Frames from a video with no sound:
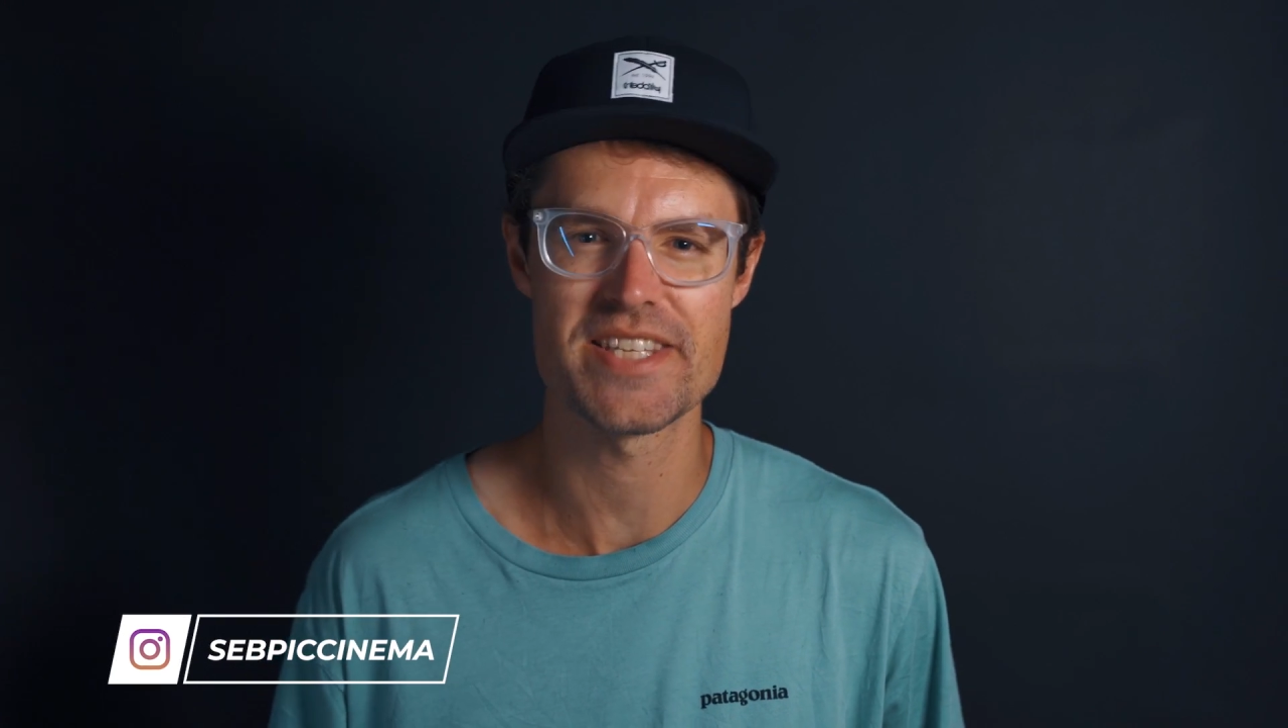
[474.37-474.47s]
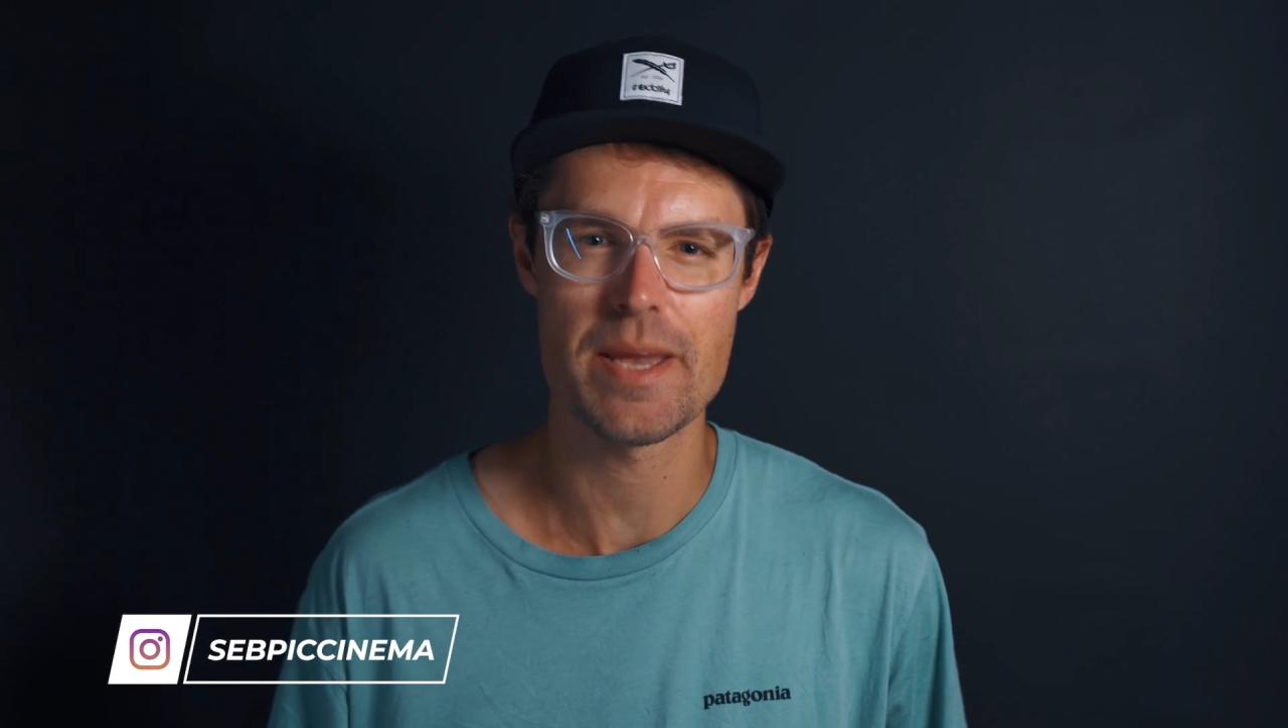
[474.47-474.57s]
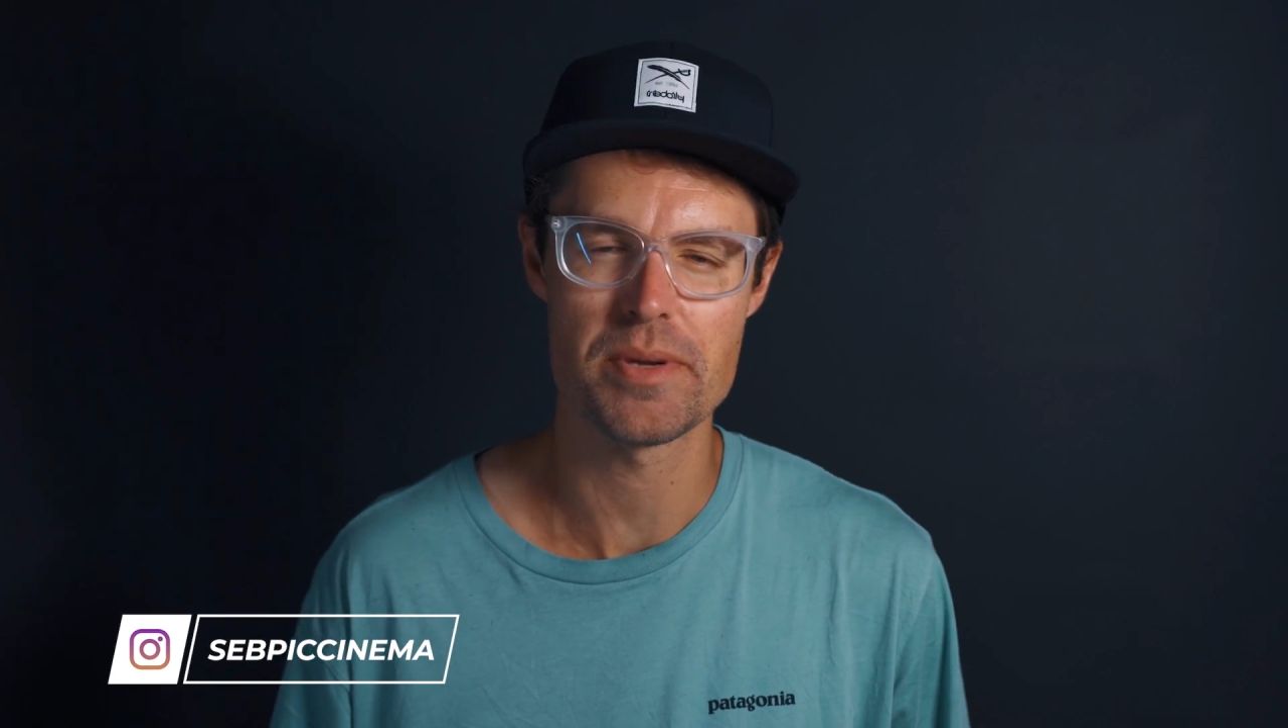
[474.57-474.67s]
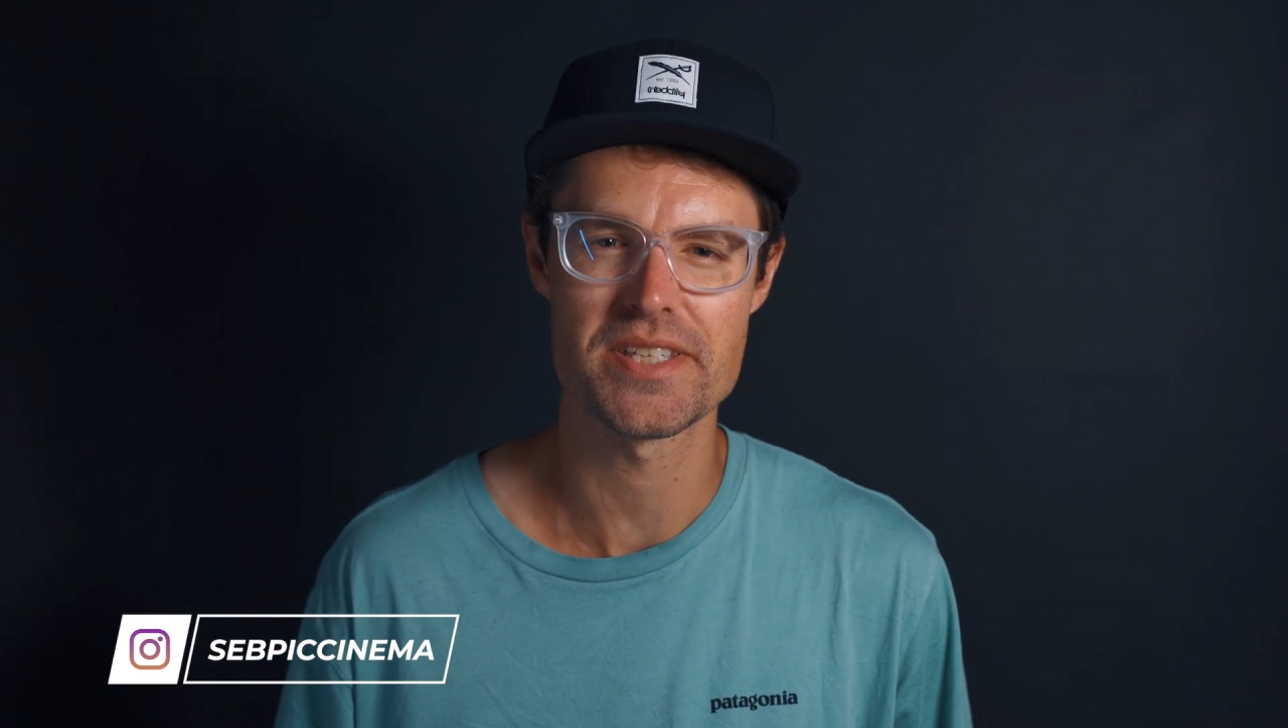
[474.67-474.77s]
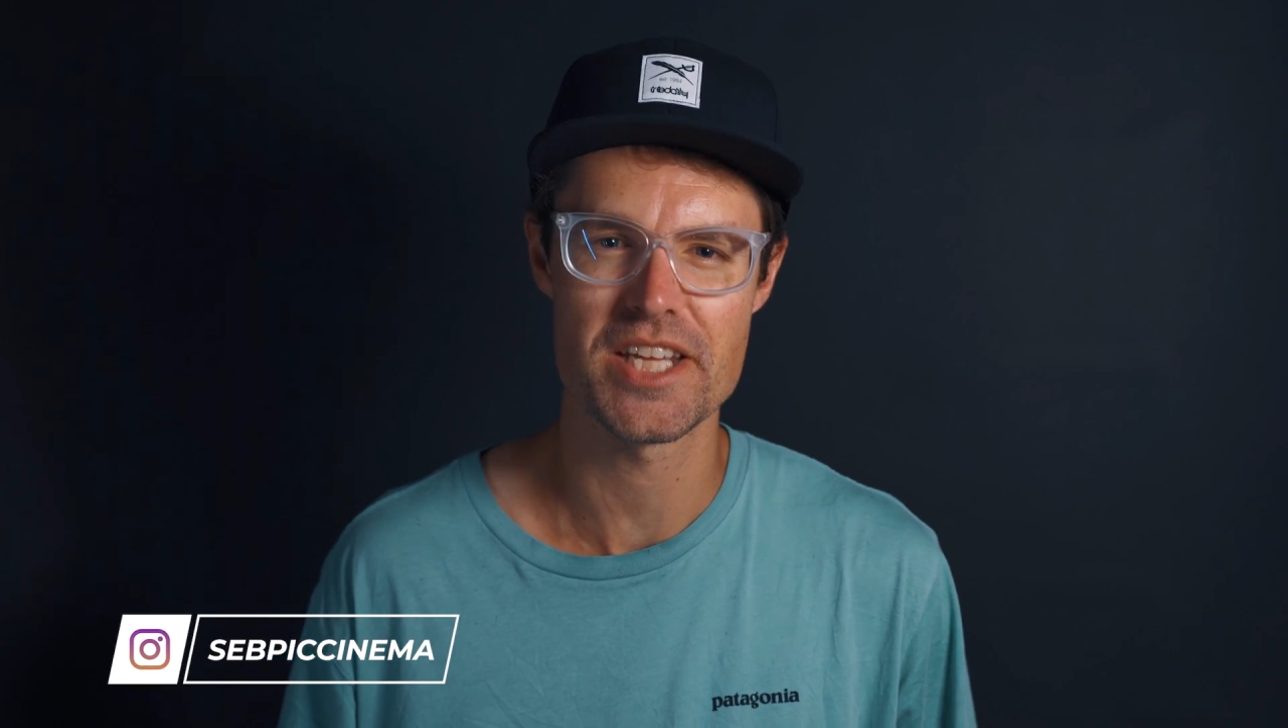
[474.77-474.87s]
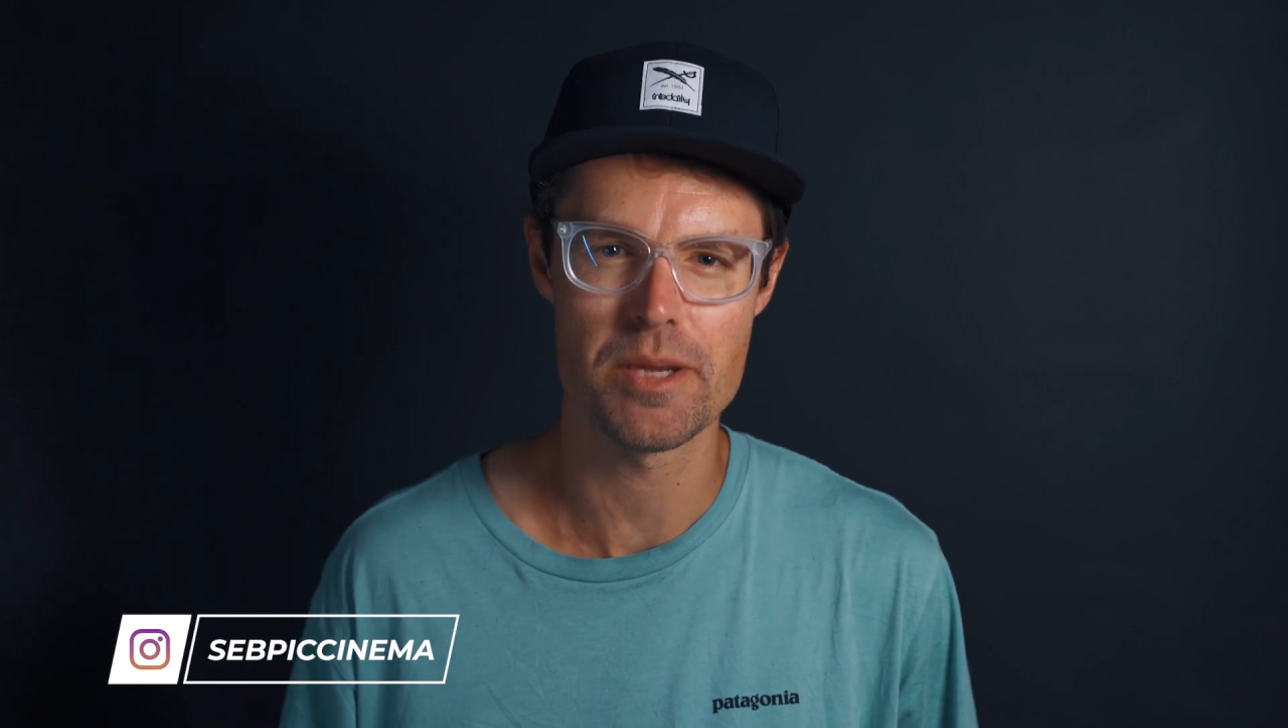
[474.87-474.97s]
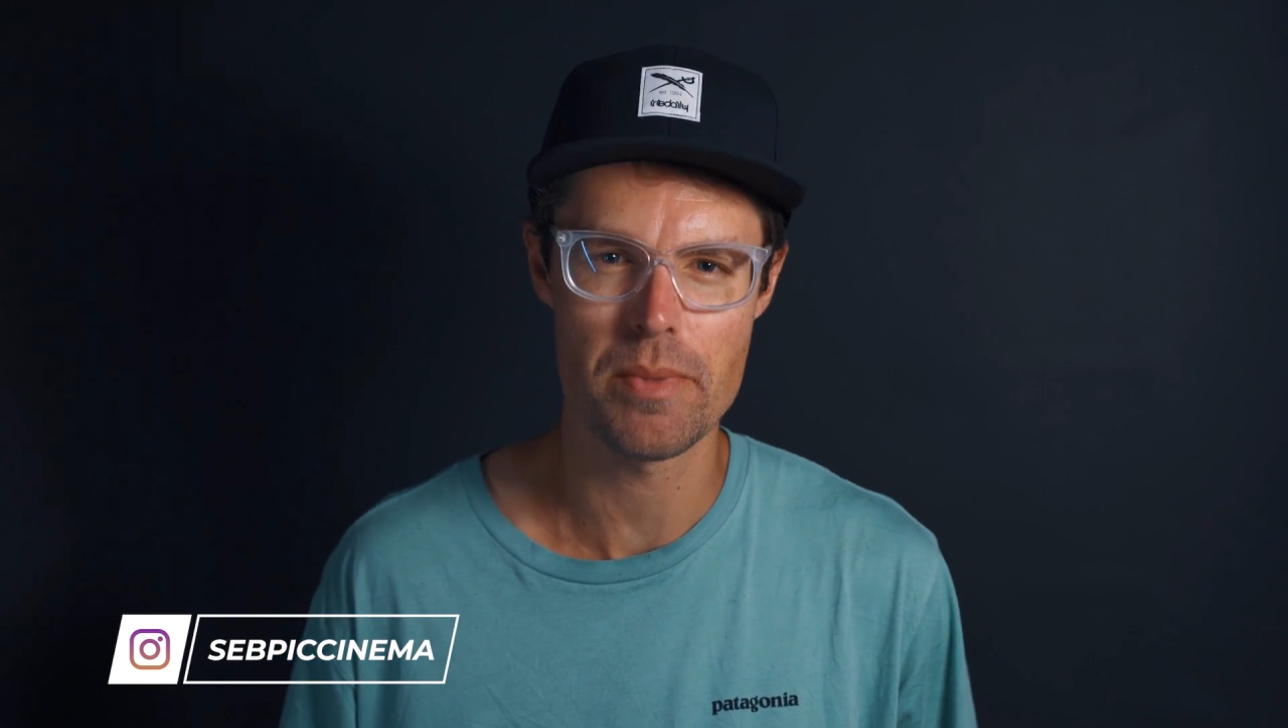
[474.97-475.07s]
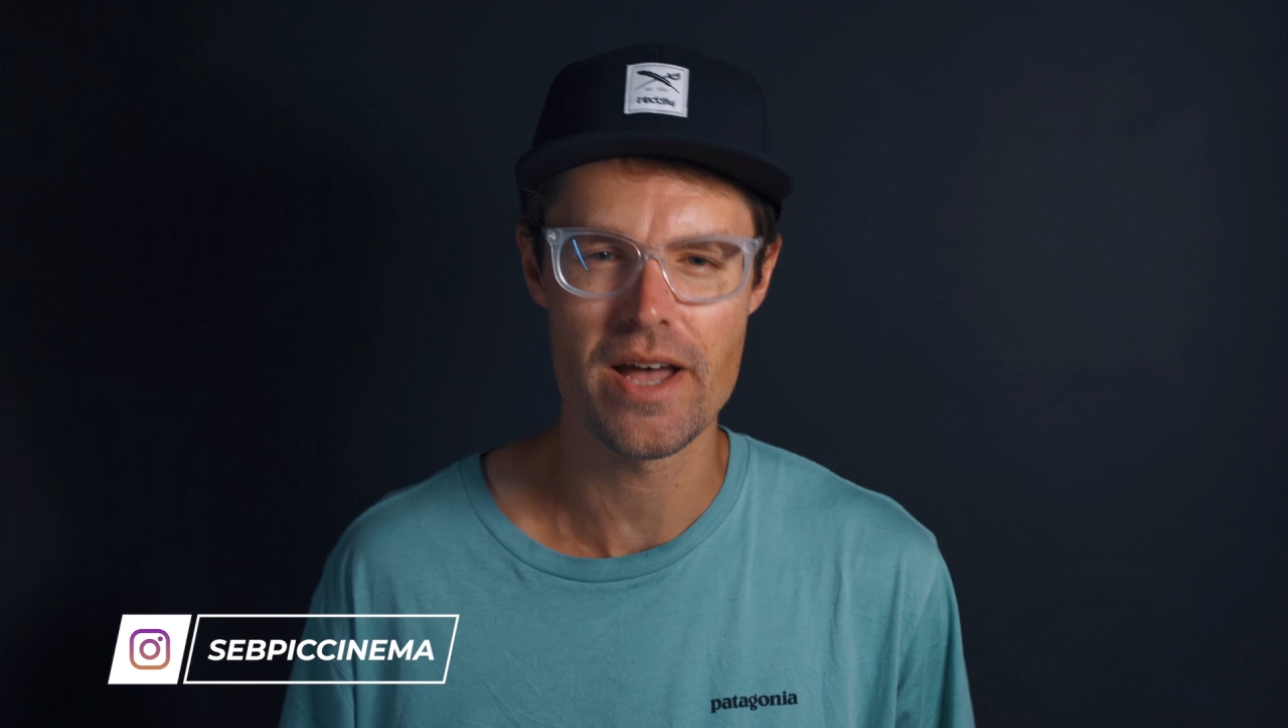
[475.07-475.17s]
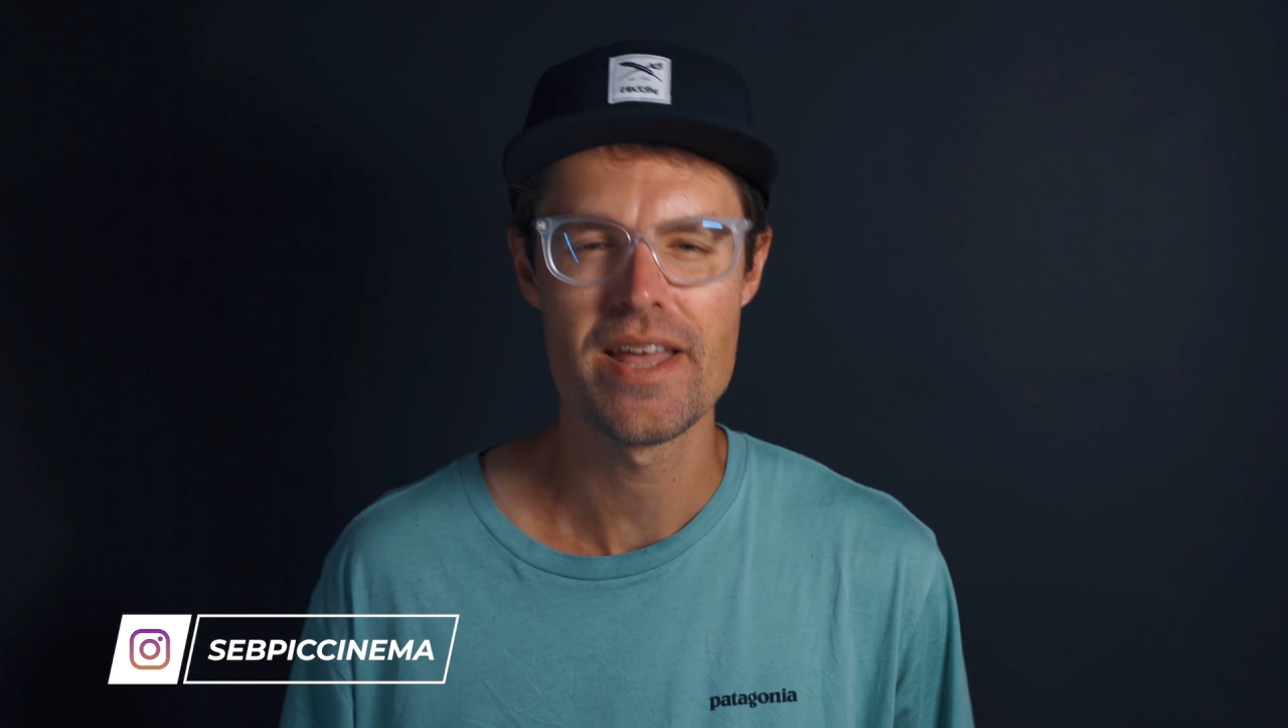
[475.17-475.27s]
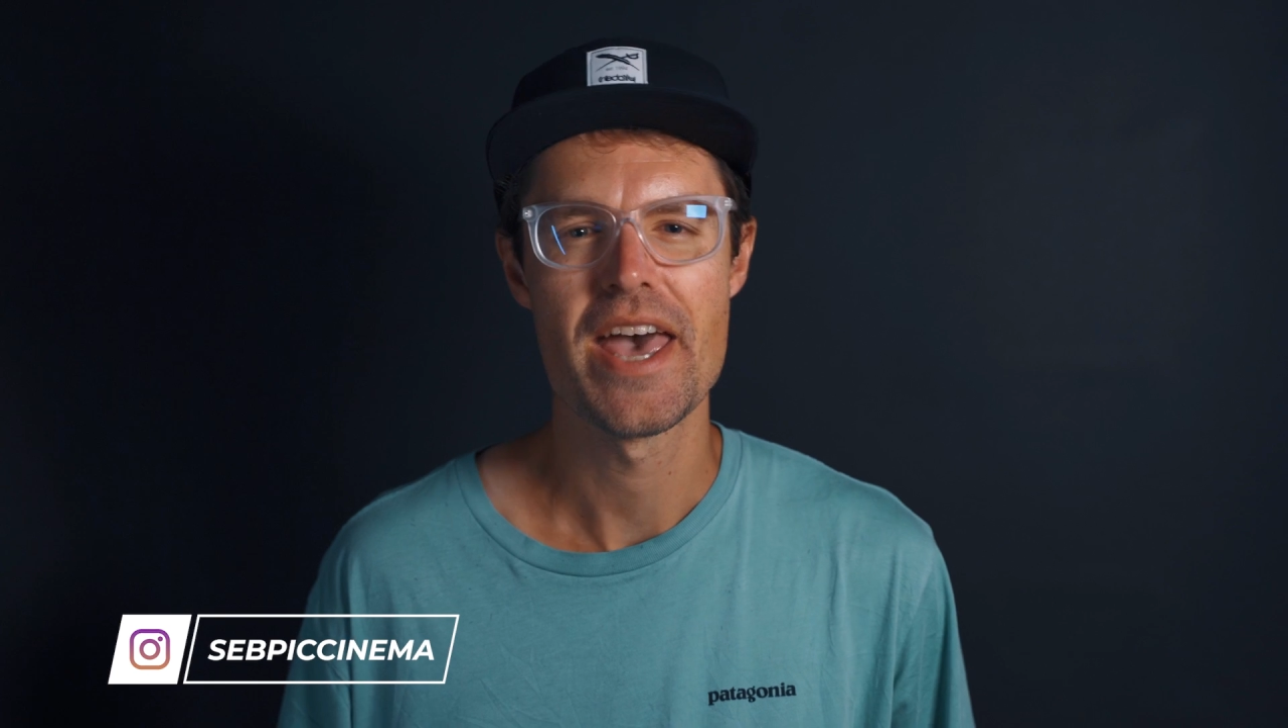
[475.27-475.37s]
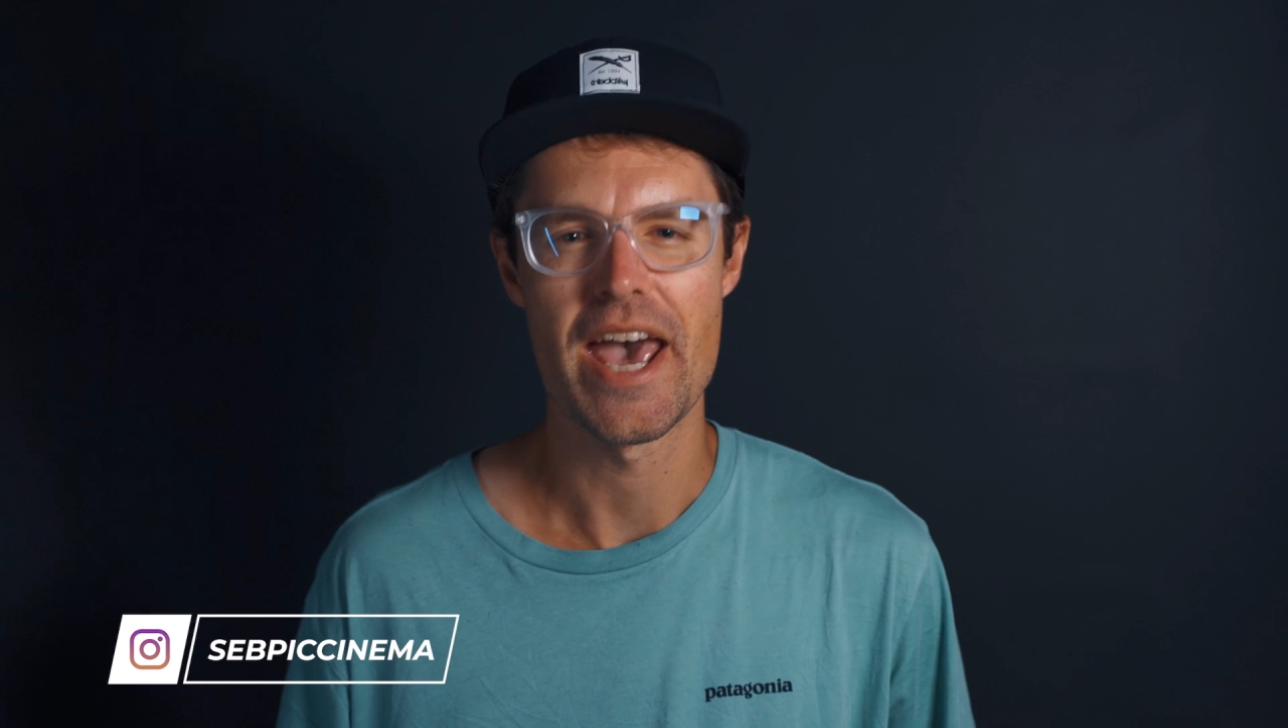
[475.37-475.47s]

sebpicmedia,